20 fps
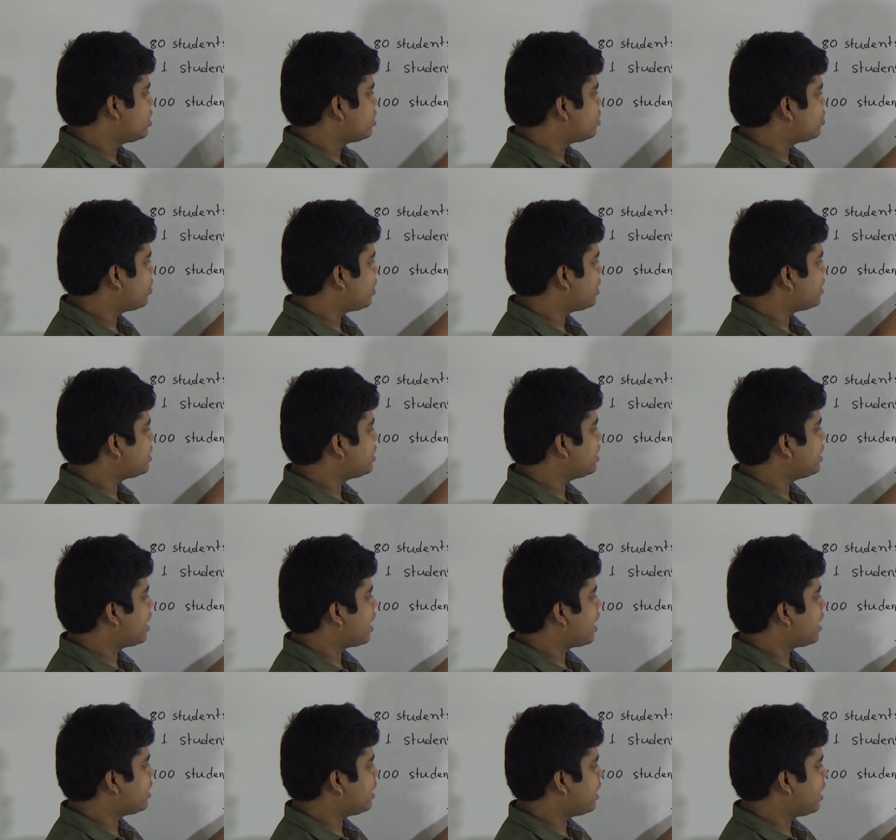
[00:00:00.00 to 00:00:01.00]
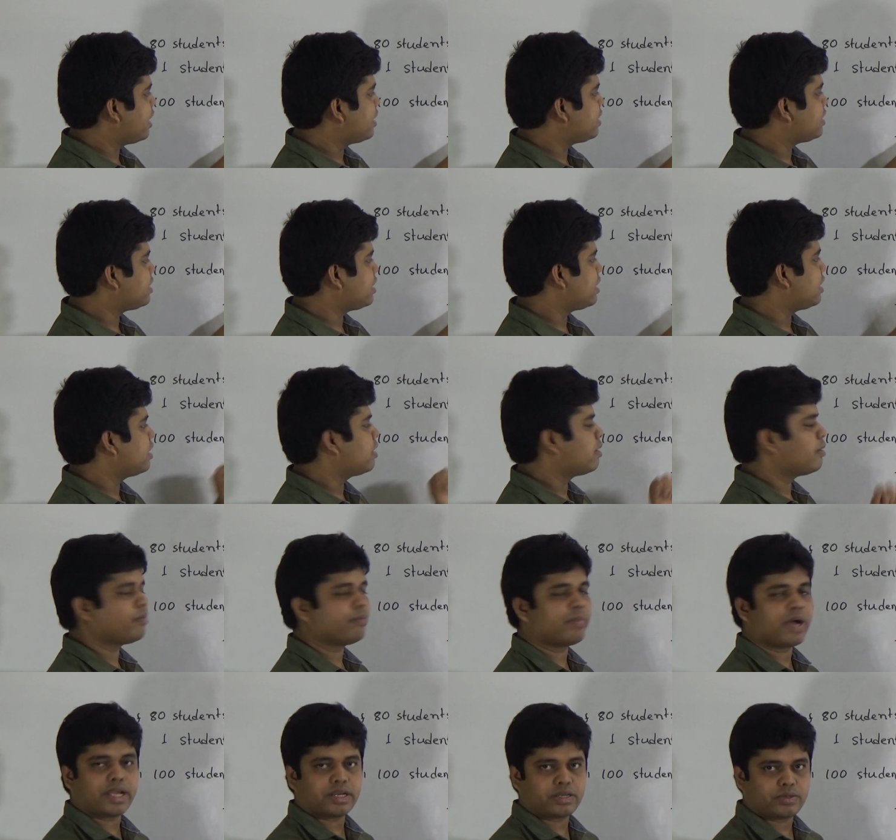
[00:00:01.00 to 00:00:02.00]
20 and 80
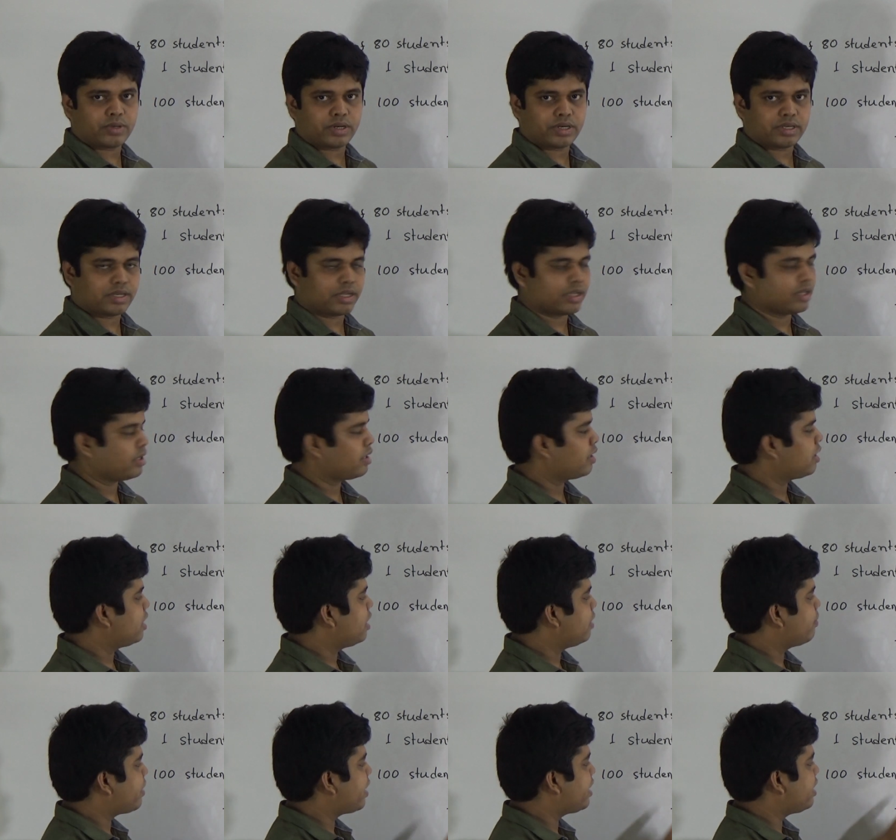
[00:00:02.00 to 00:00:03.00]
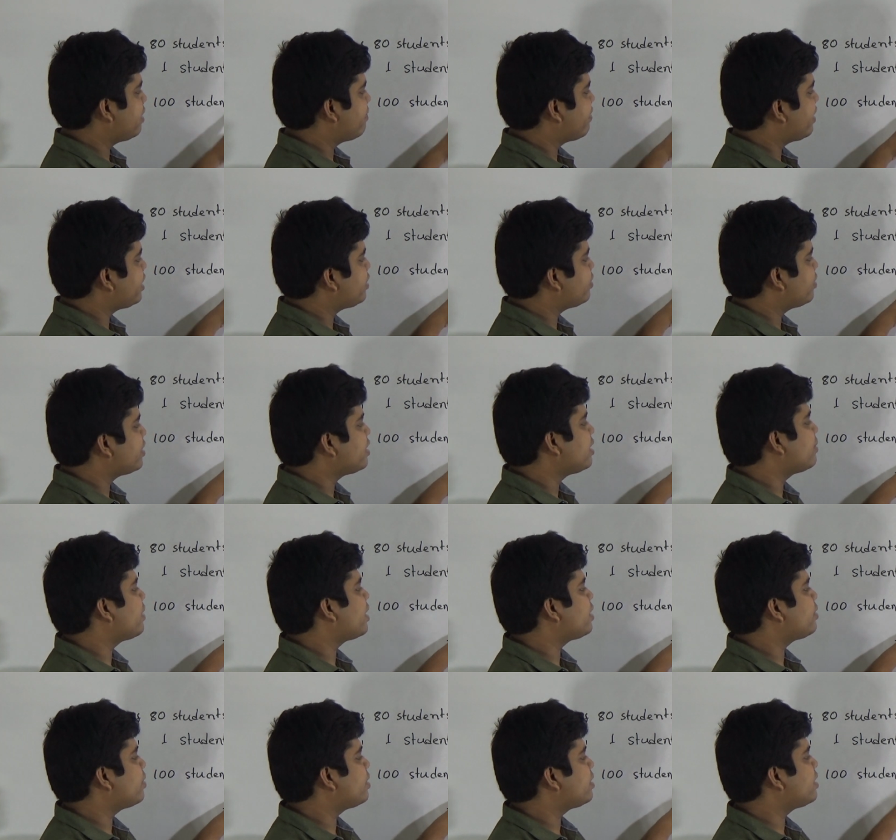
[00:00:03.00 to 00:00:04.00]
by 20. If I divide 20 by
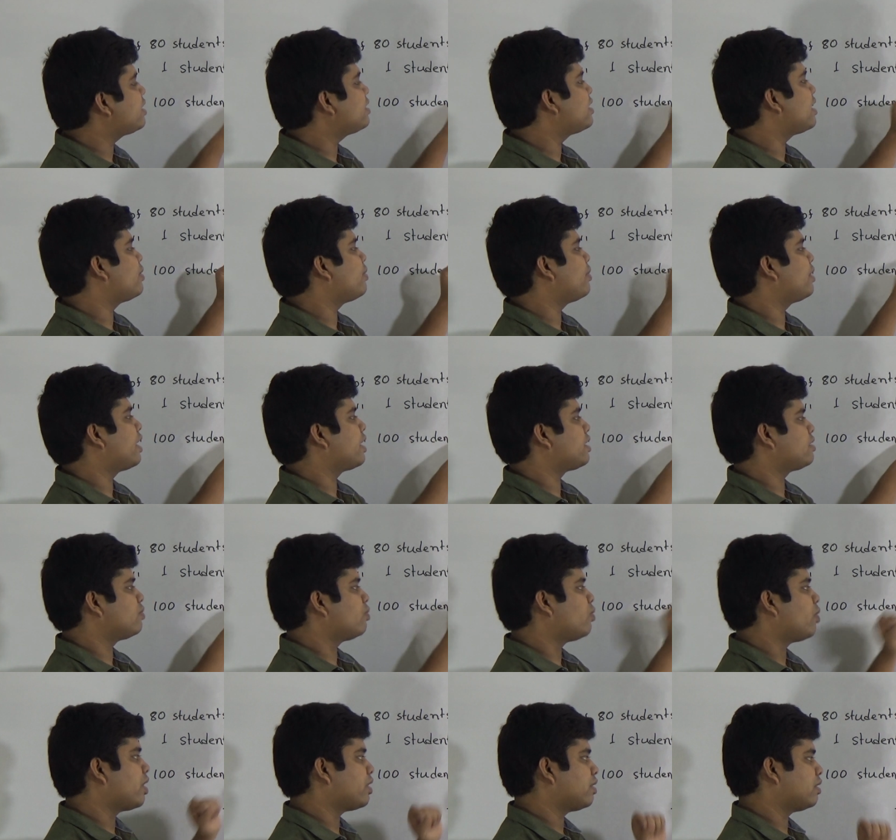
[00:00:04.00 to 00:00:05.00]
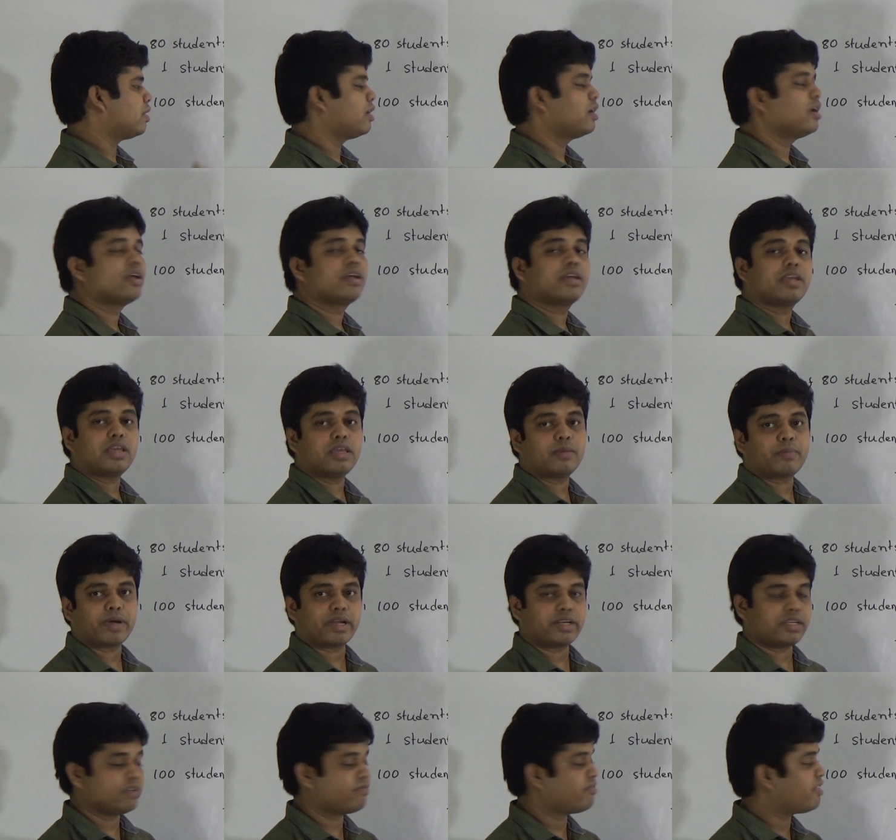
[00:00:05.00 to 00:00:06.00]
20, then we get 1. If I
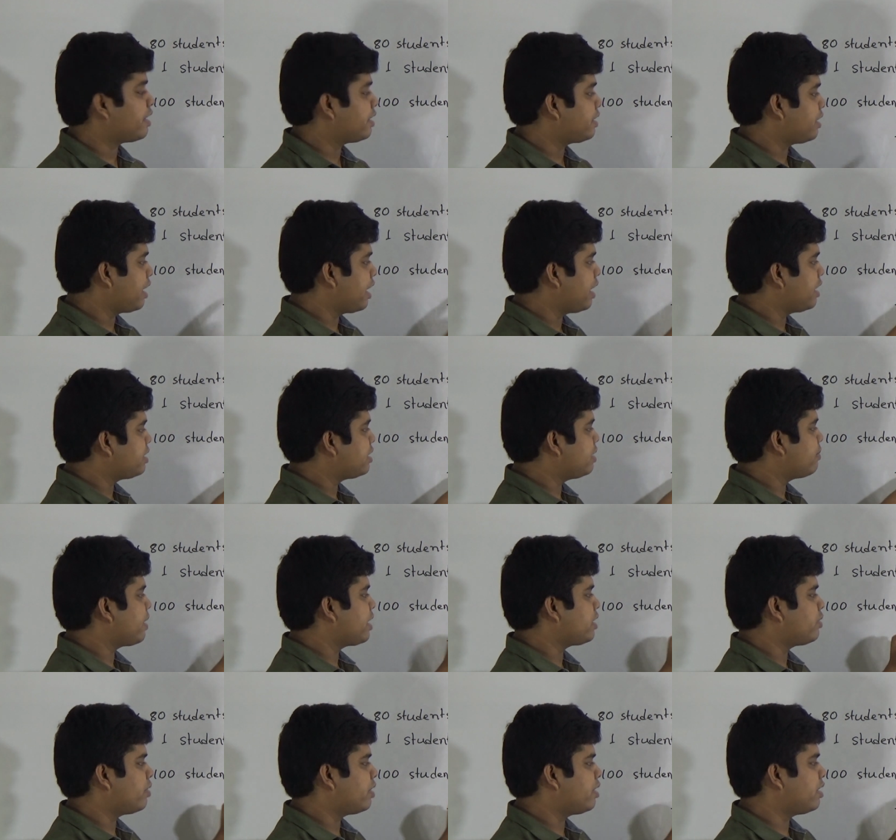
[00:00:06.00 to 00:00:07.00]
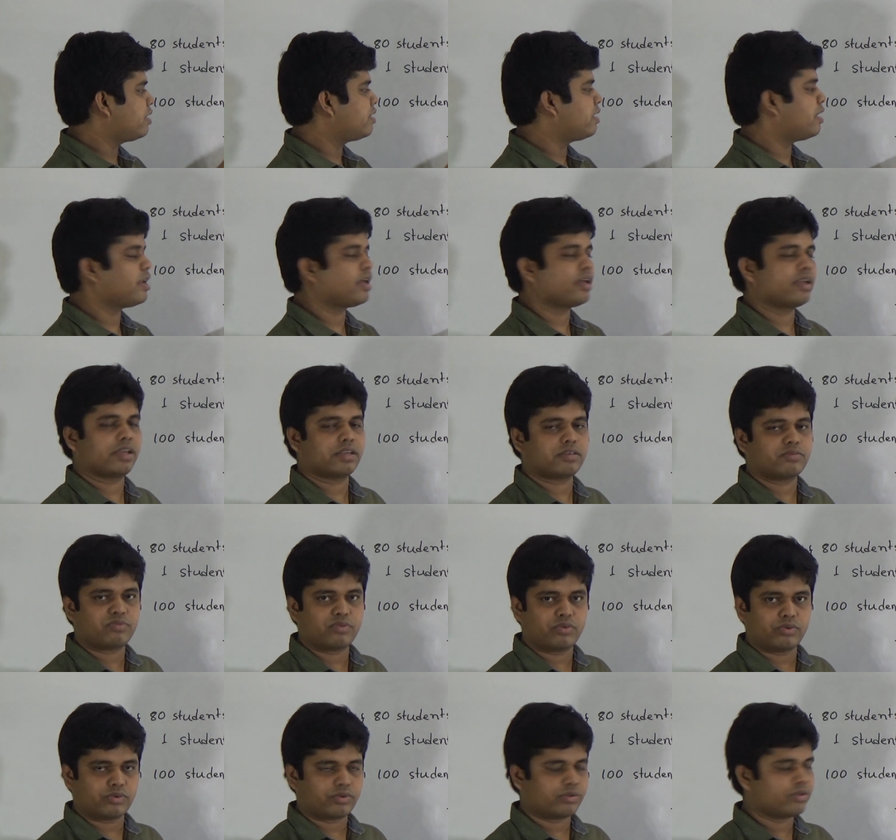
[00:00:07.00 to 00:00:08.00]
divide 80 by 20, then I get
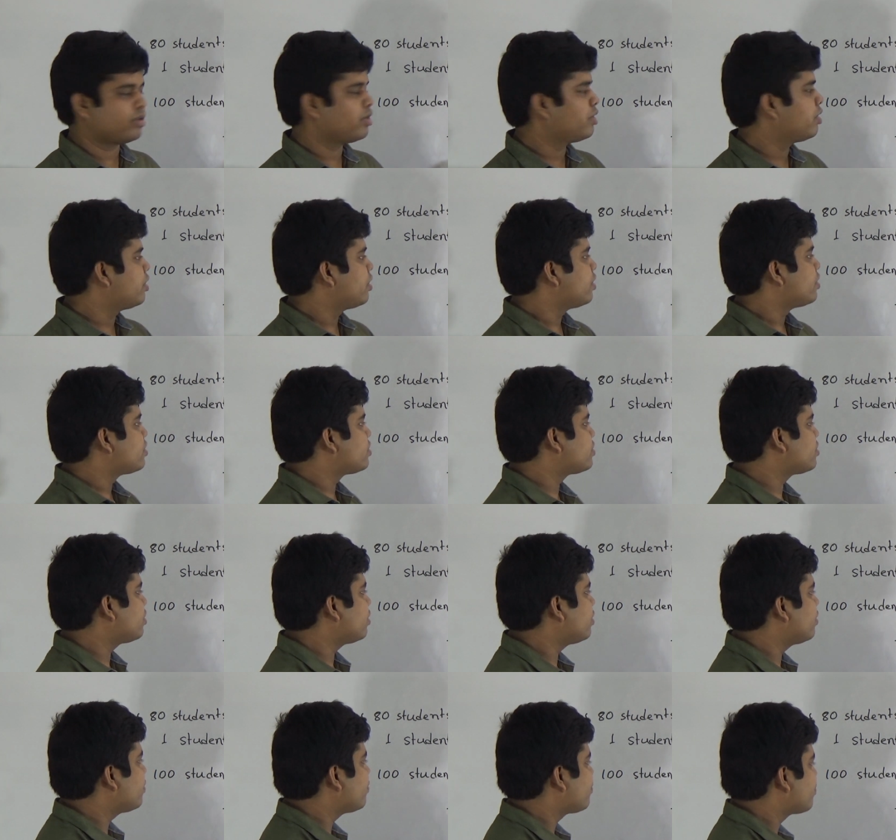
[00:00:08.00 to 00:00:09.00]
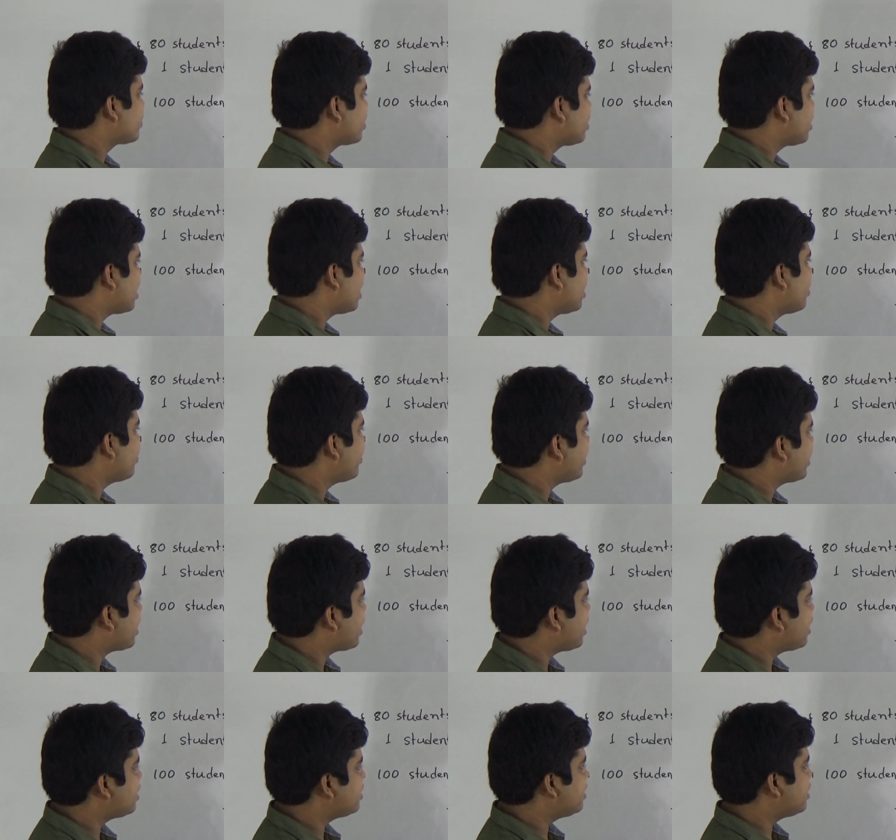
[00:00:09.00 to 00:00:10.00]
4. So now we
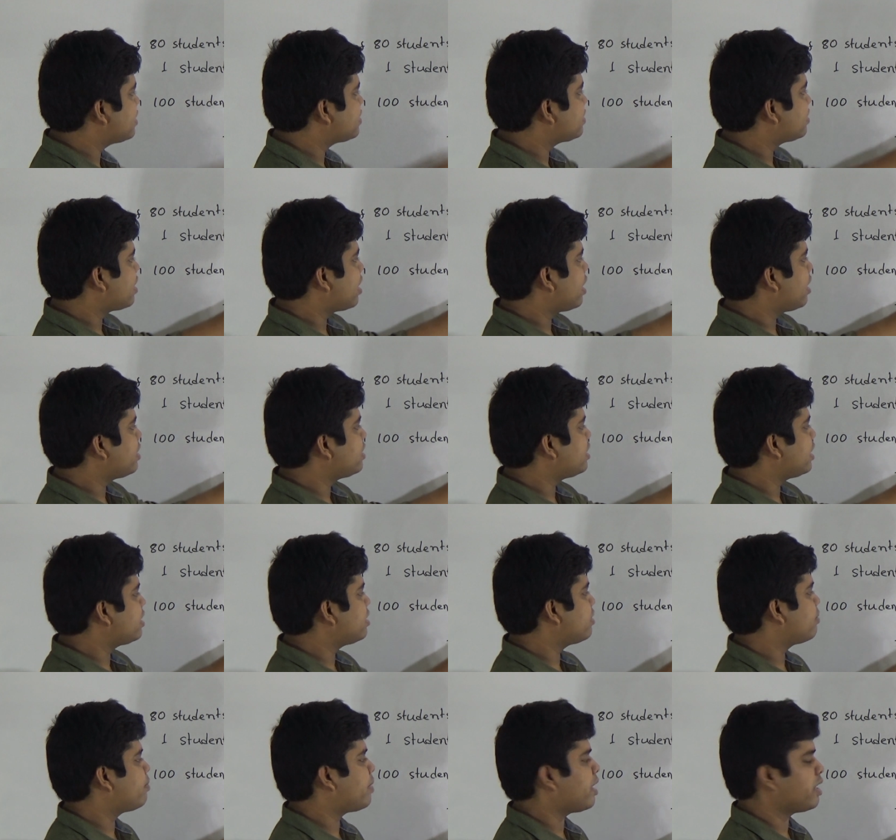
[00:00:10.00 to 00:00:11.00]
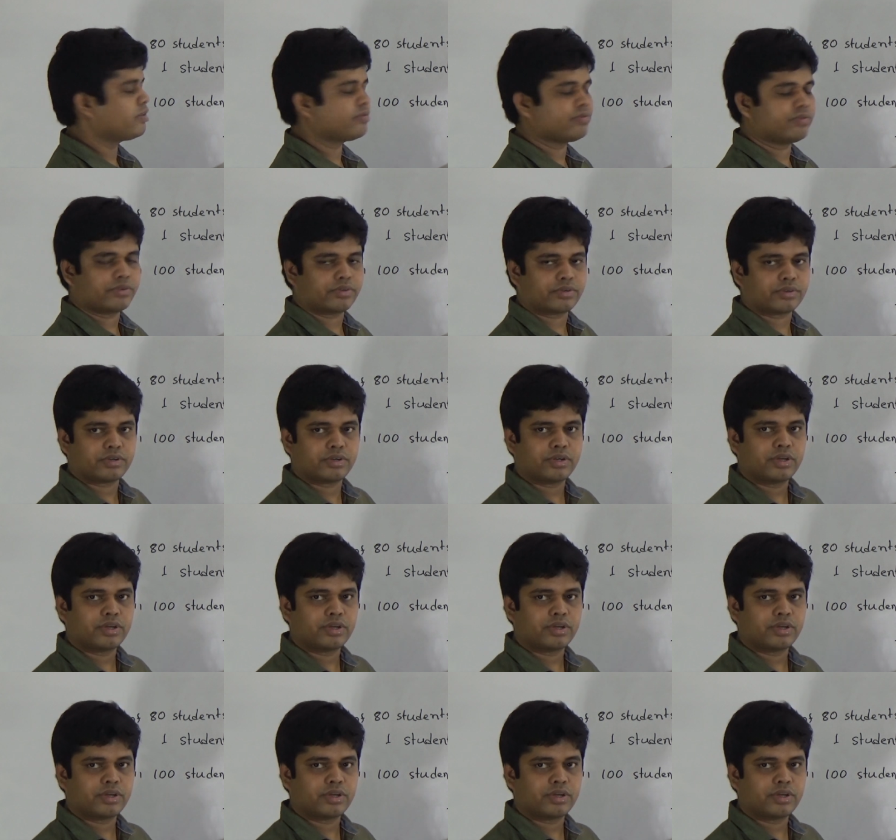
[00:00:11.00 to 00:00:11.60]
cut this 100 by 4.